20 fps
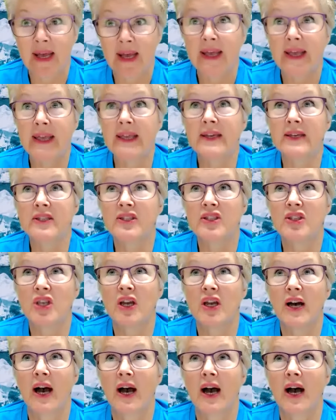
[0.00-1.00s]
is
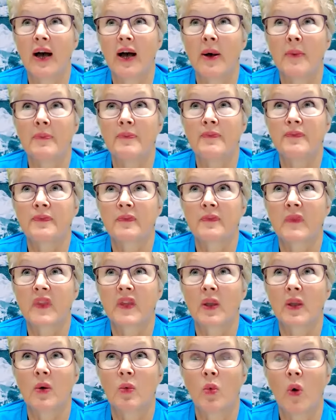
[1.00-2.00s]
um,
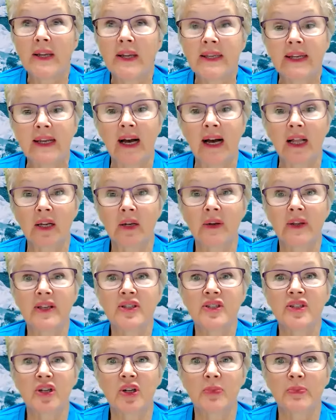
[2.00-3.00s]
What Color
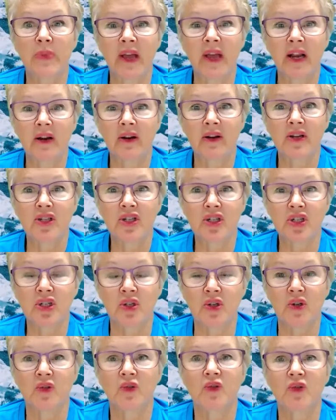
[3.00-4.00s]
is Your
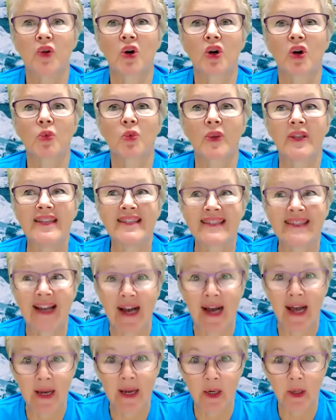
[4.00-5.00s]
Parachute for
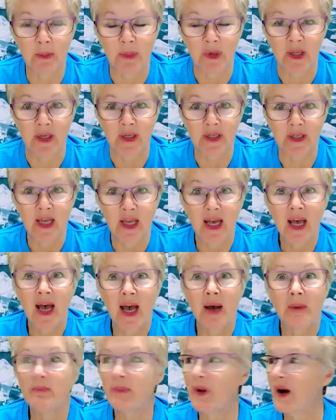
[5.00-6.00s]
Retirement
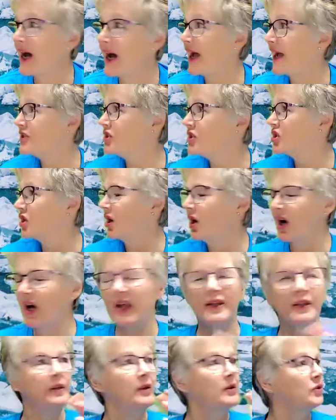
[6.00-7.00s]
by
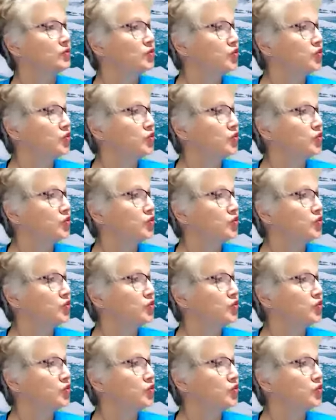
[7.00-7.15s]
John